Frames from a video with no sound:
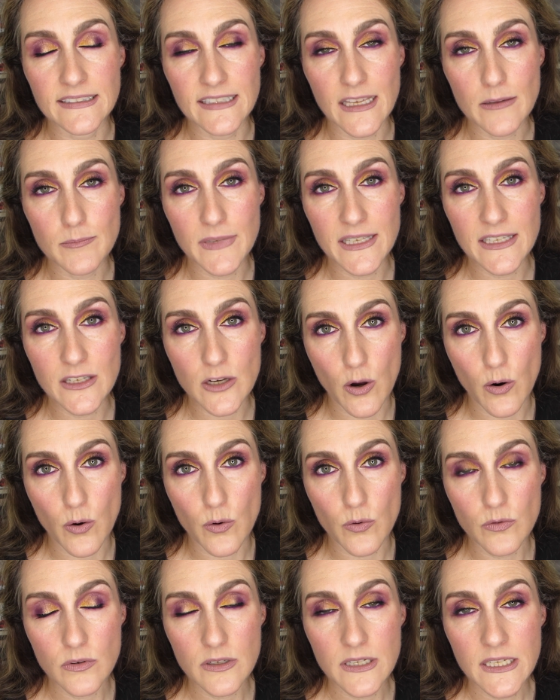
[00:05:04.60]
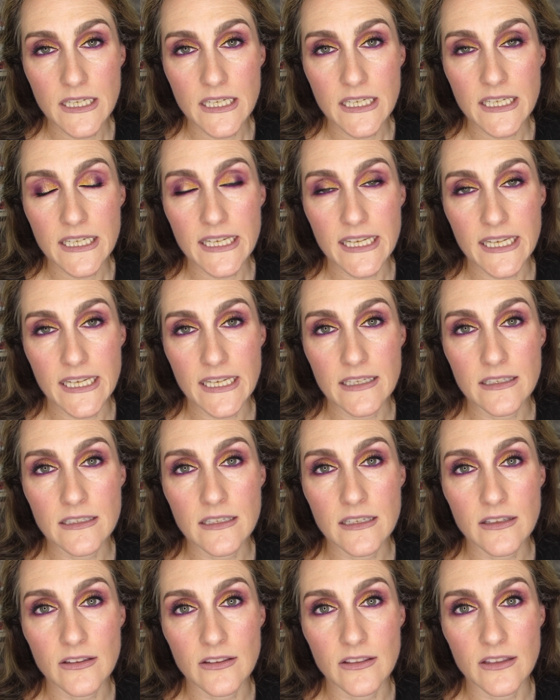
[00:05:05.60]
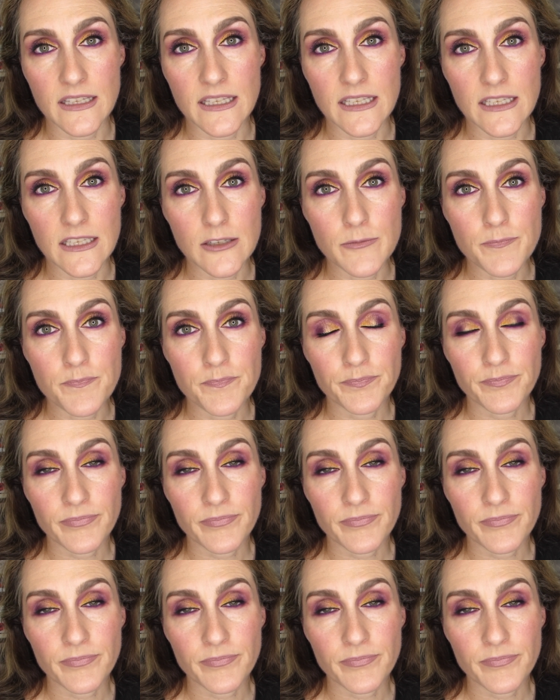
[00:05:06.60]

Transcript: let me know in the